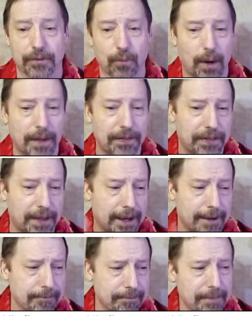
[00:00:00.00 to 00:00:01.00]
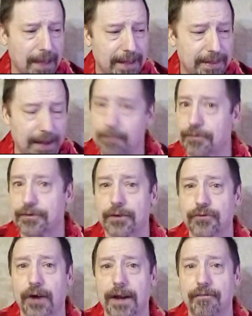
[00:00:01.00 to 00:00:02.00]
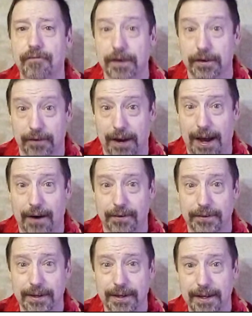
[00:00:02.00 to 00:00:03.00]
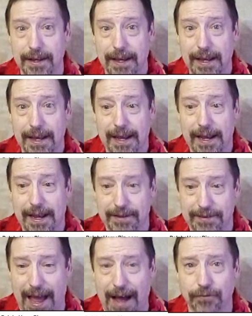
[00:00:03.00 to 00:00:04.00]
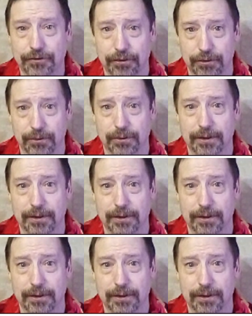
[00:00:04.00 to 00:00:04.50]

The one thing that I'm still trying to figure out is how to